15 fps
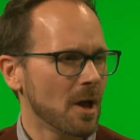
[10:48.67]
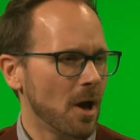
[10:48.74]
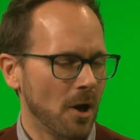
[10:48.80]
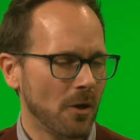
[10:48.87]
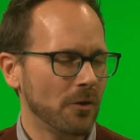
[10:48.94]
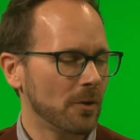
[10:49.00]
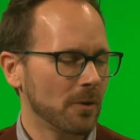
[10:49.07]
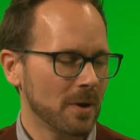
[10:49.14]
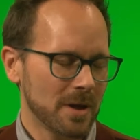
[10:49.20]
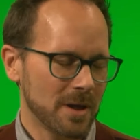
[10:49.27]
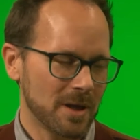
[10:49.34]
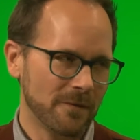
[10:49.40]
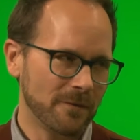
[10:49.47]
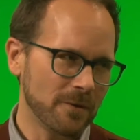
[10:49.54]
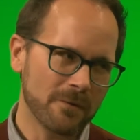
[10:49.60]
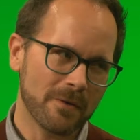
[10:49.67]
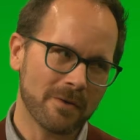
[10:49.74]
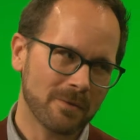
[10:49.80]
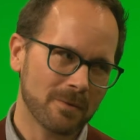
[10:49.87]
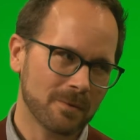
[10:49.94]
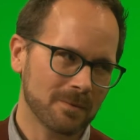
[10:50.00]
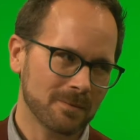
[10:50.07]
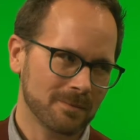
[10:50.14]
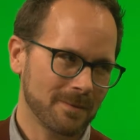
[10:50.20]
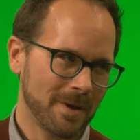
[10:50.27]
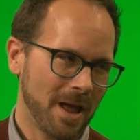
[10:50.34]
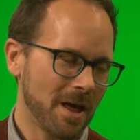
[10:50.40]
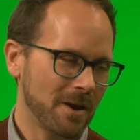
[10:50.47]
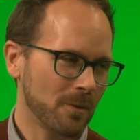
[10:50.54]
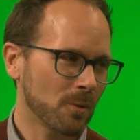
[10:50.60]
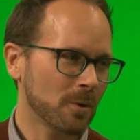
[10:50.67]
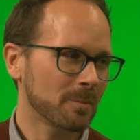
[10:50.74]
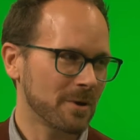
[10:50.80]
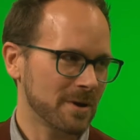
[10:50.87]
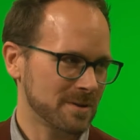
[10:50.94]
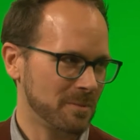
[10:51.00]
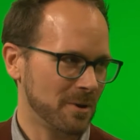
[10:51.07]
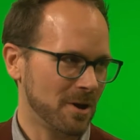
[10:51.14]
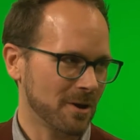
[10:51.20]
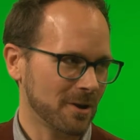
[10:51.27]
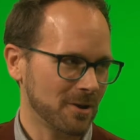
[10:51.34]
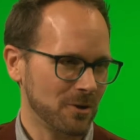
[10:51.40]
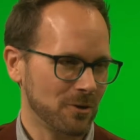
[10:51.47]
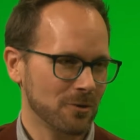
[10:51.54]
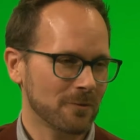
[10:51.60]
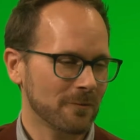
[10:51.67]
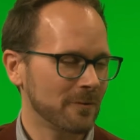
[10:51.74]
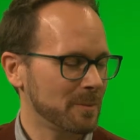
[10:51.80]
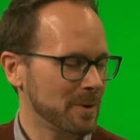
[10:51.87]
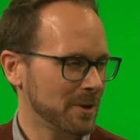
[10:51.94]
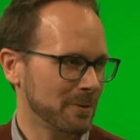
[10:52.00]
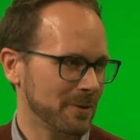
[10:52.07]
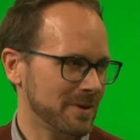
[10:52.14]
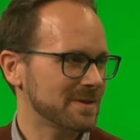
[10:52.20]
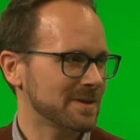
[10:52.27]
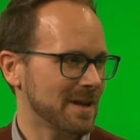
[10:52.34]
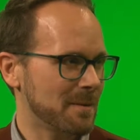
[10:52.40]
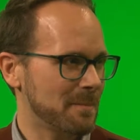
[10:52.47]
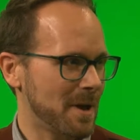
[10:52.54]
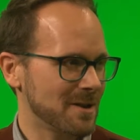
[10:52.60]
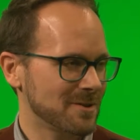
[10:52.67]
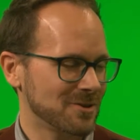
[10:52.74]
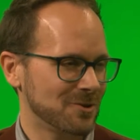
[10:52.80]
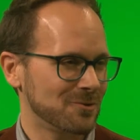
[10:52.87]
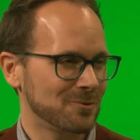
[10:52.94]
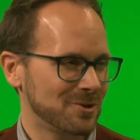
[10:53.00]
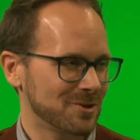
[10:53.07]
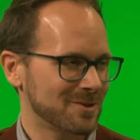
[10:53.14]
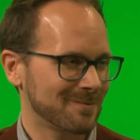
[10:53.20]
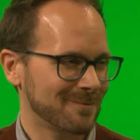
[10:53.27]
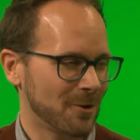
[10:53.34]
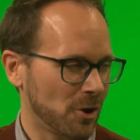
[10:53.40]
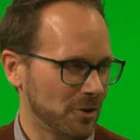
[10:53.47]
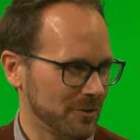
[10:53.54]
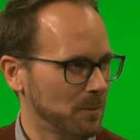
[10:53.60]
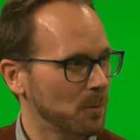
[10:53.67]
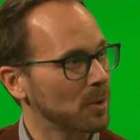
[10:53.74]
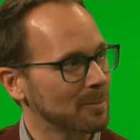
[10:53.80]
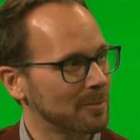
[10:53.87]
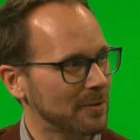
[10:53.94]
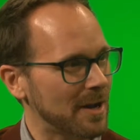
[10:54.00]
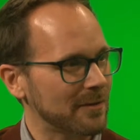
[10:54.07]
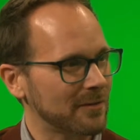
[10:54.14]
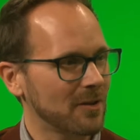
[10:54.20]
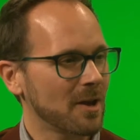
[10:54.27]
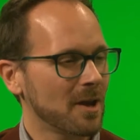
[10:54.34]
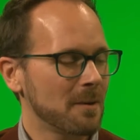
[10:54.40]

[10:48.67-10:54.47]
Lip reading: Although, if you've ever had a WordPress blog, you're familiar with the CMS. You just called it WordPress.